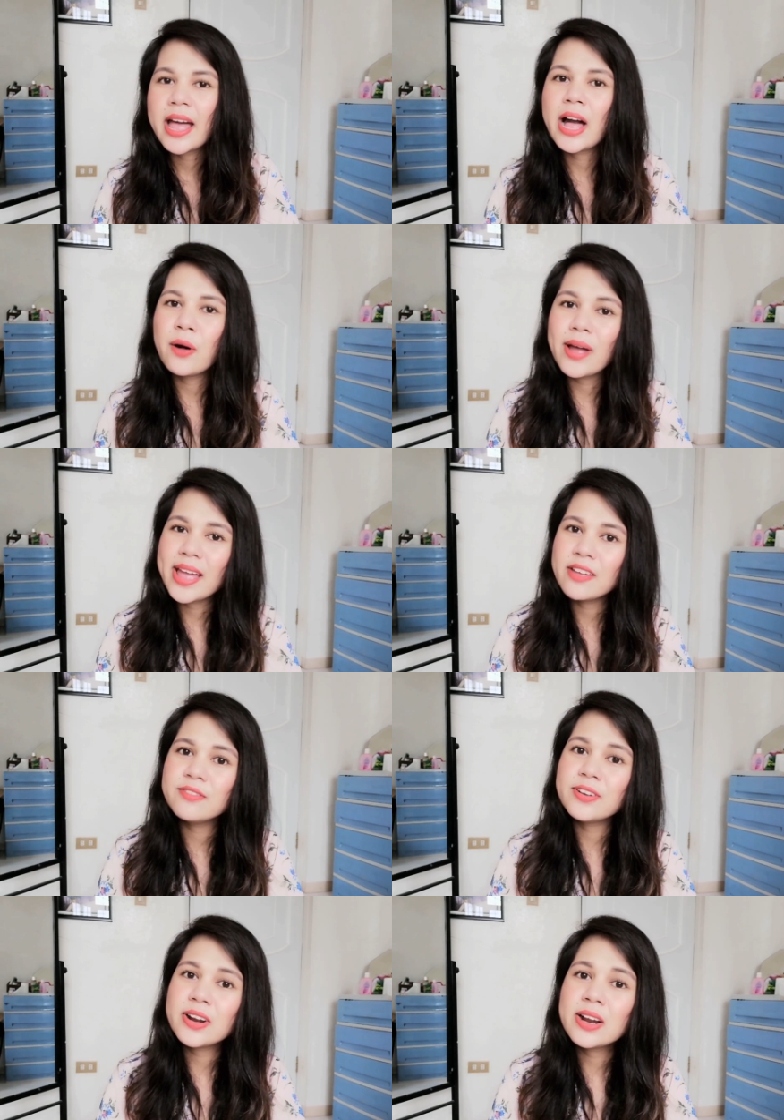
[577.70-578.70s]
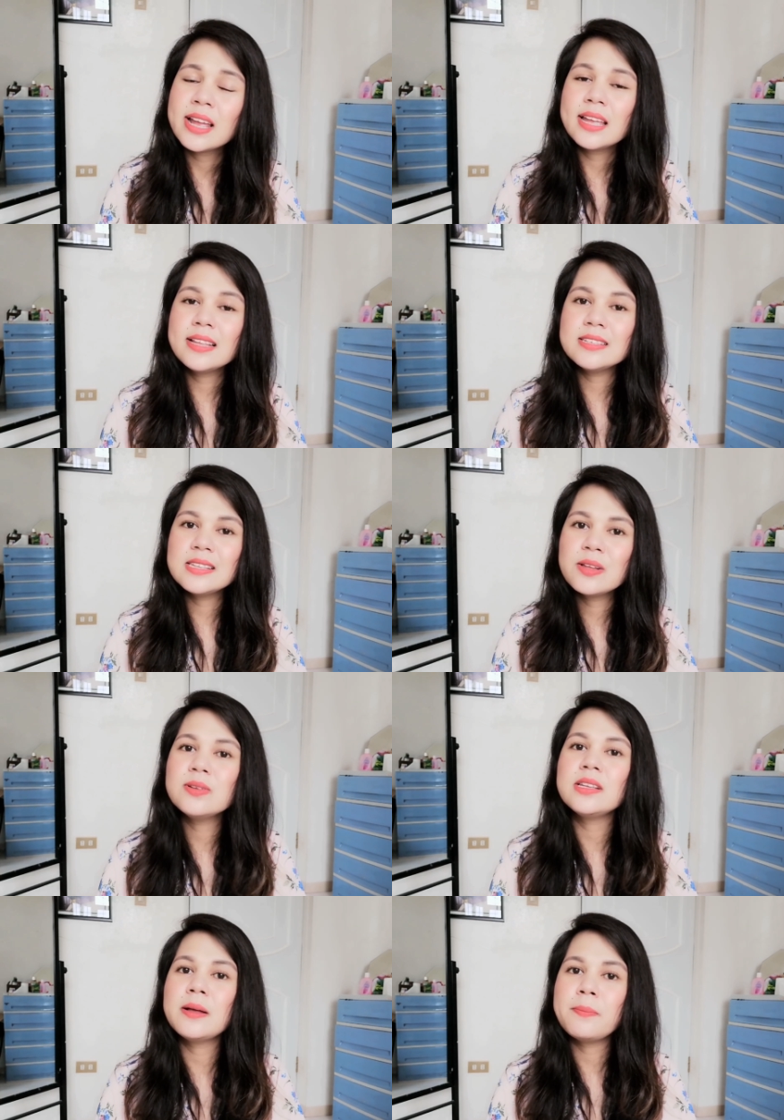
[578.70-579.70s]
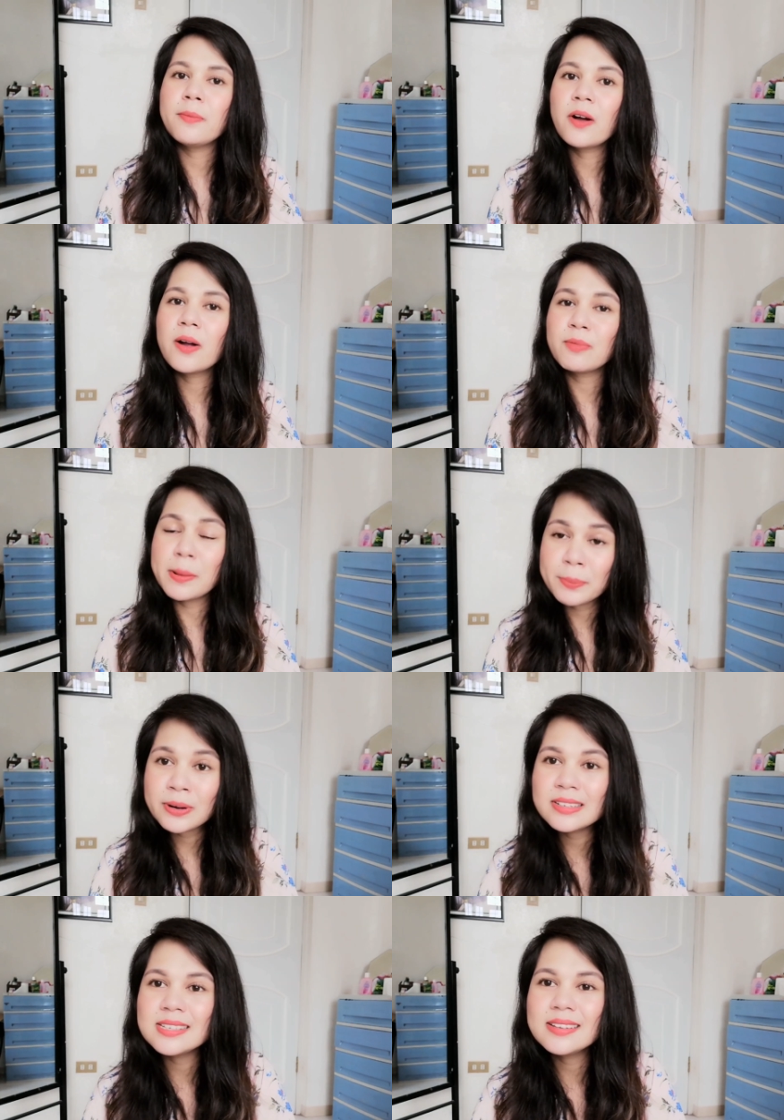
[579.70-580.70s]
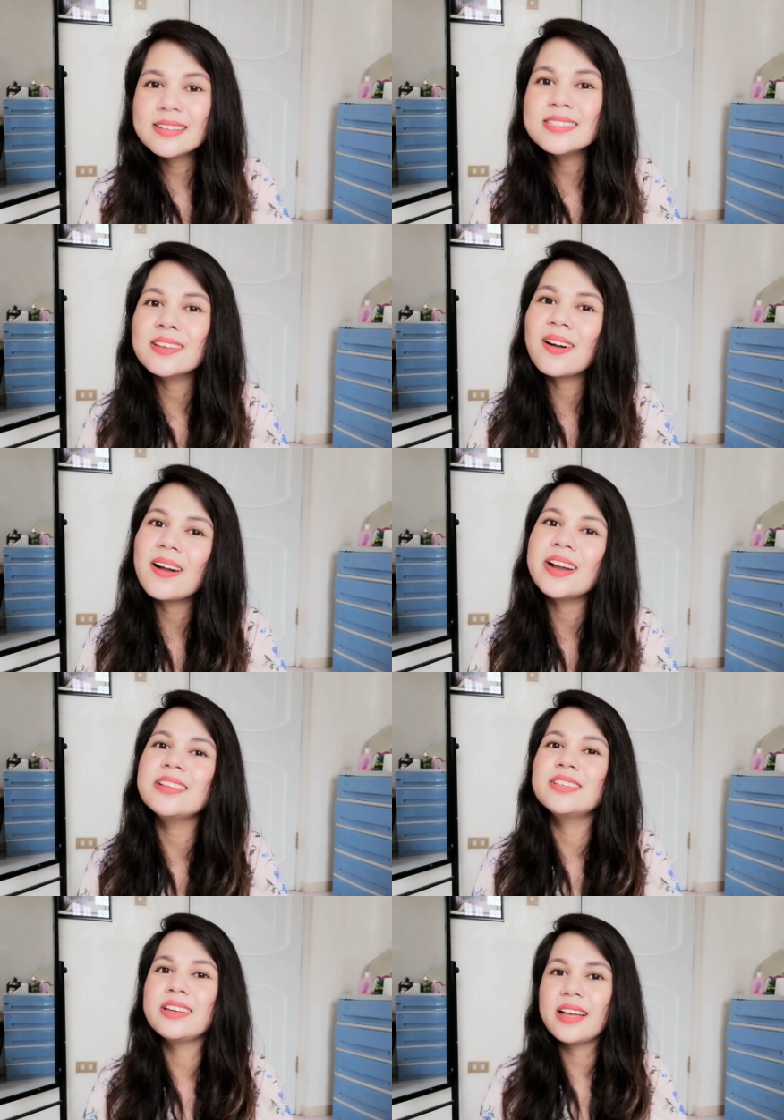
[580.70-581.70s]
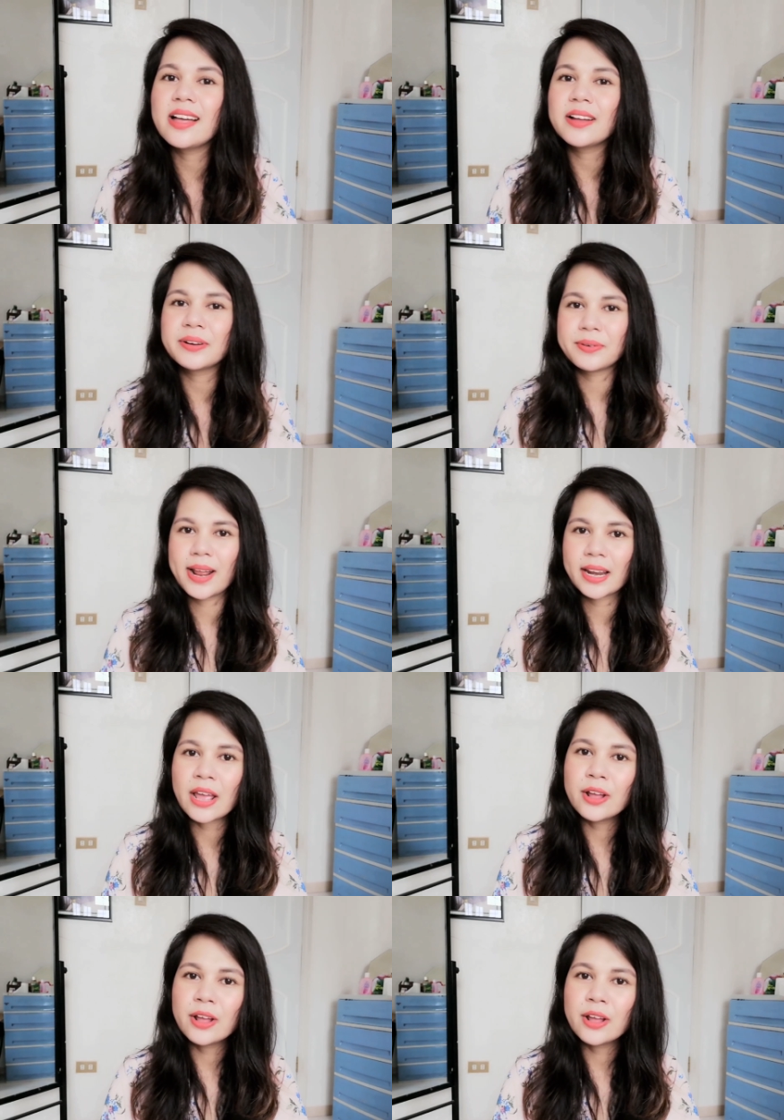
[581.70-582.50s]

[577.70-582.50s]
However, it slows up a person's cardiac rate.